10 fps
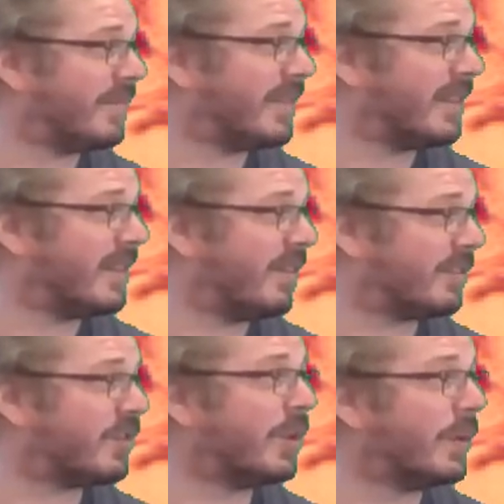Not
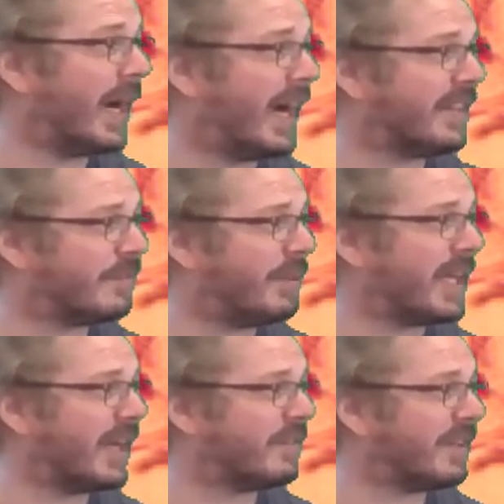too hard to pick
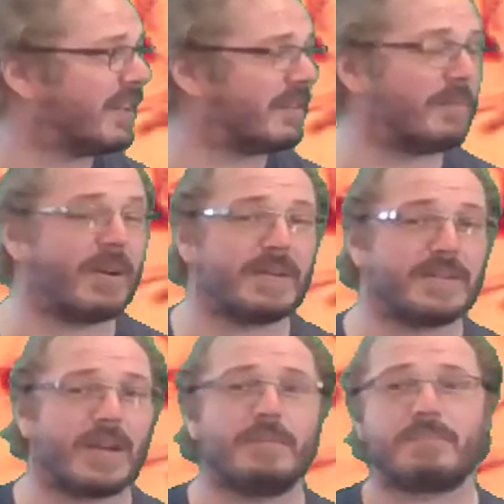underneath the
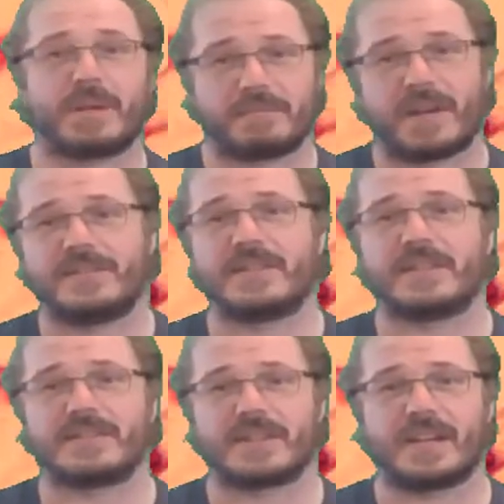microscope, but as you can
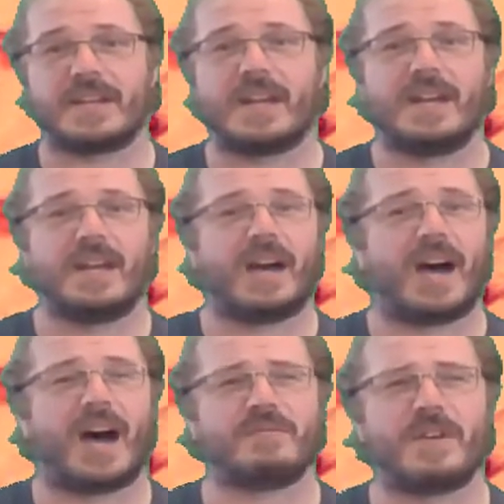see,
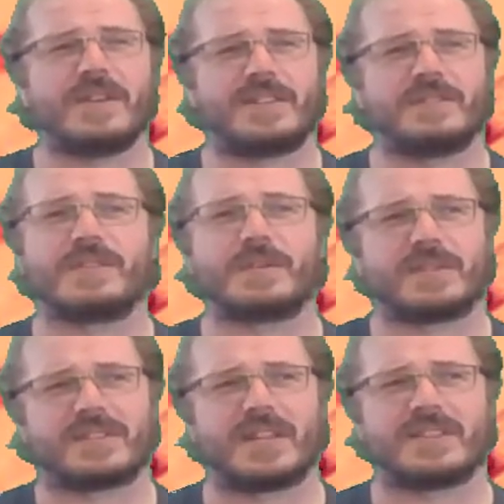very difficult to
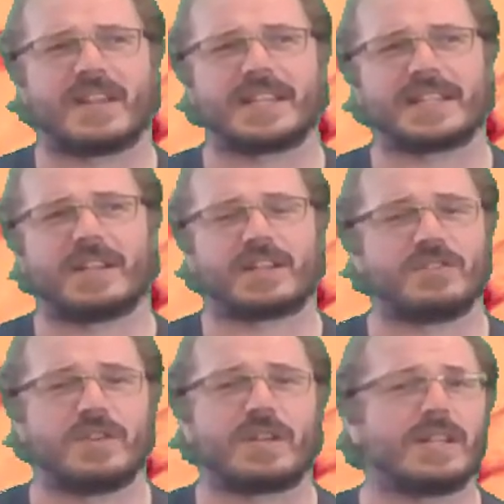see something like a
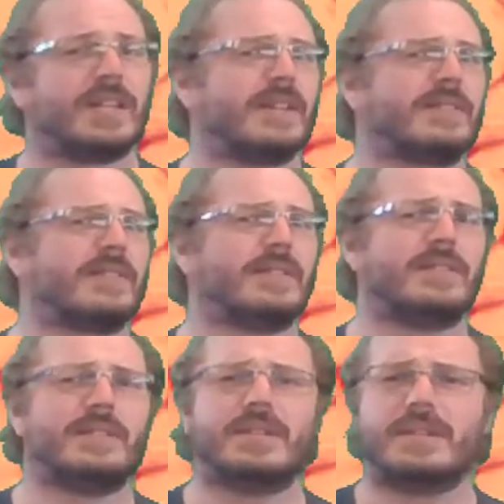nucleus
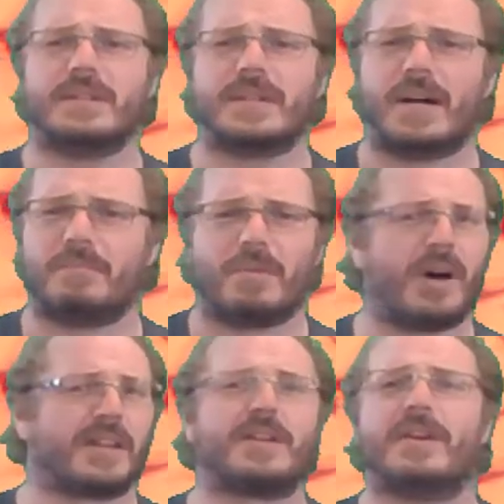or a
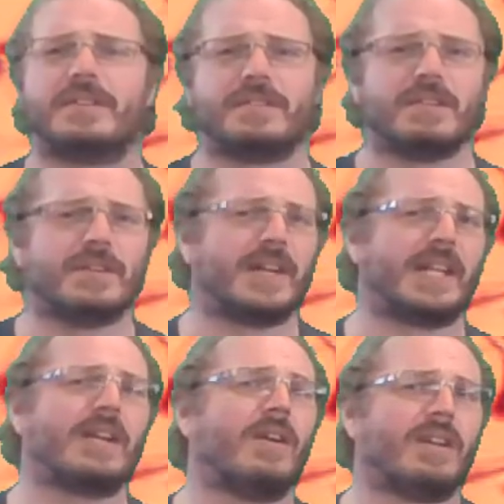mitochondria or any
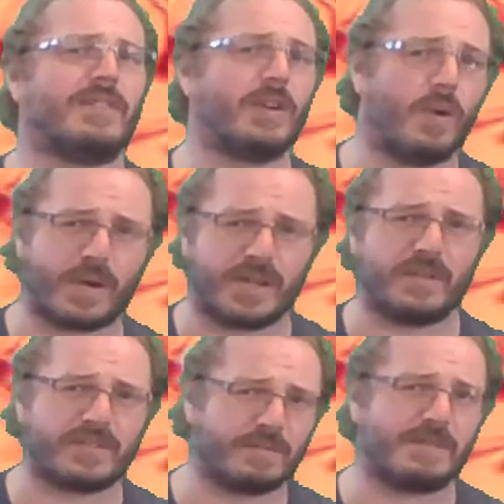kind of the organelles
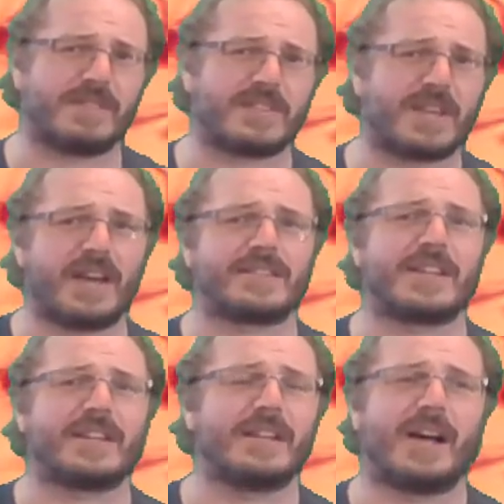that we've discussed in
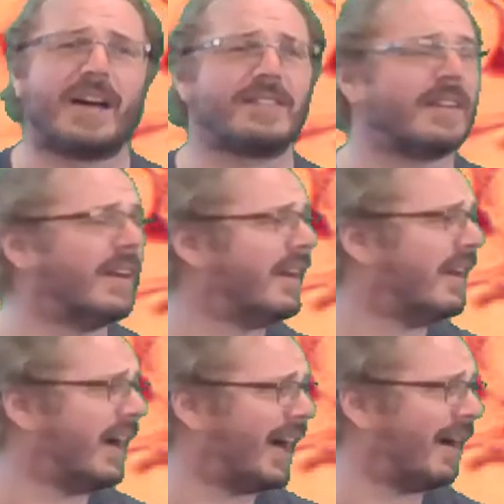class
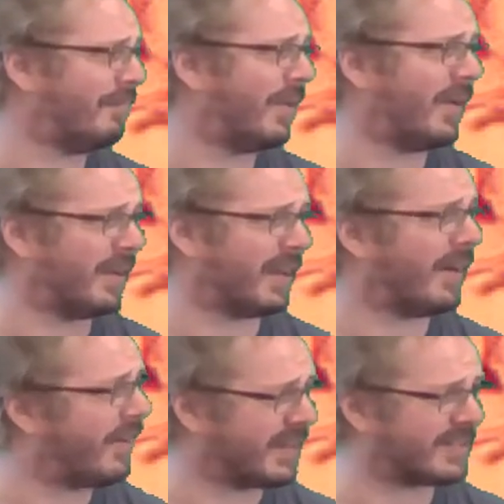
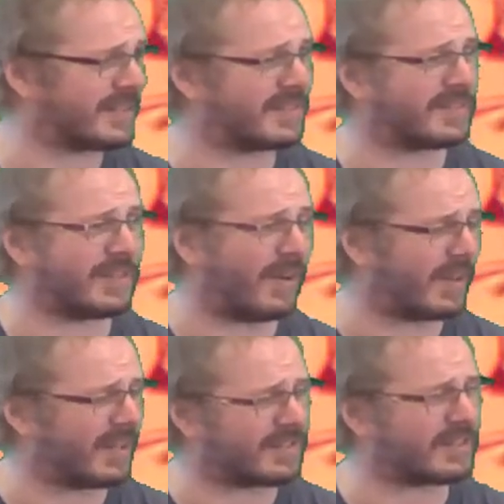on a
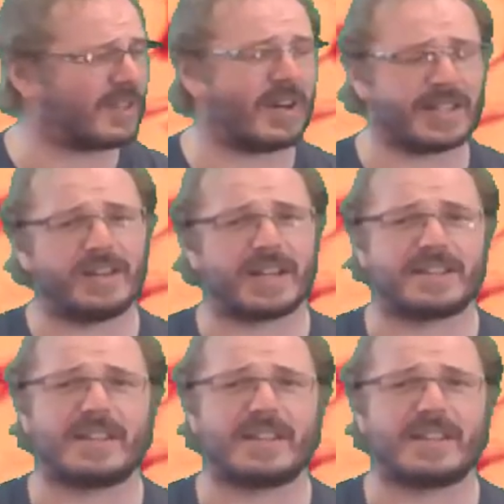slide like this.